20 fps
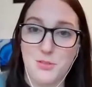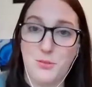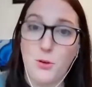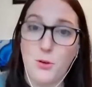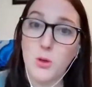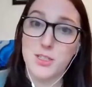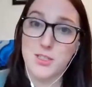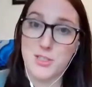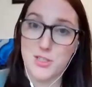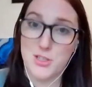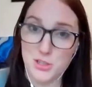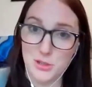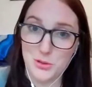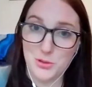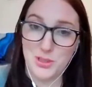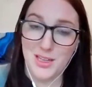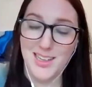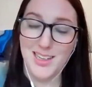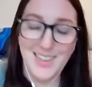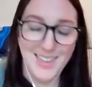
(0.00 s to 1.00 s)
forced to.
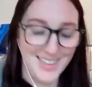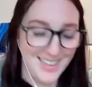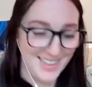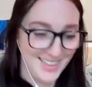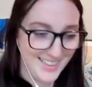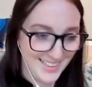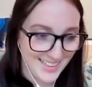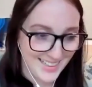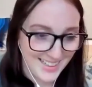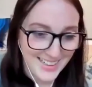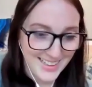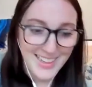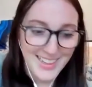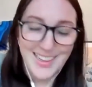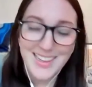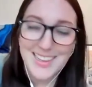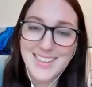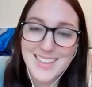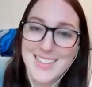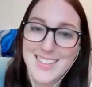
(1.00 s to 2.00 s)

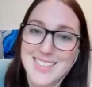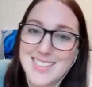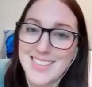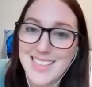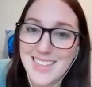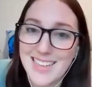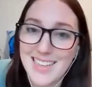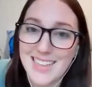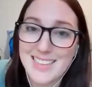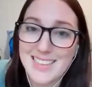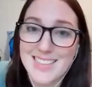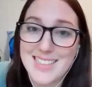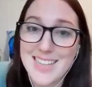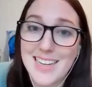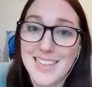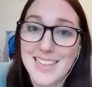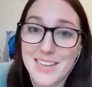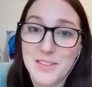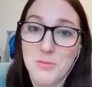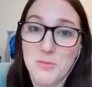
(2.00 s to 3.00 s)
Because I
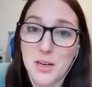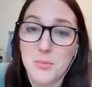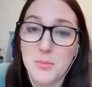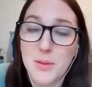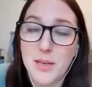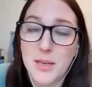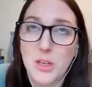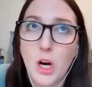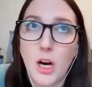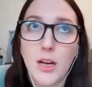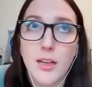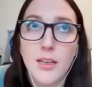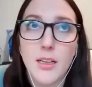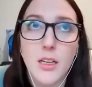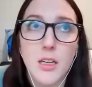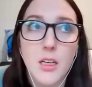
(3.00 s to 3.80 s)
didn't want to be caught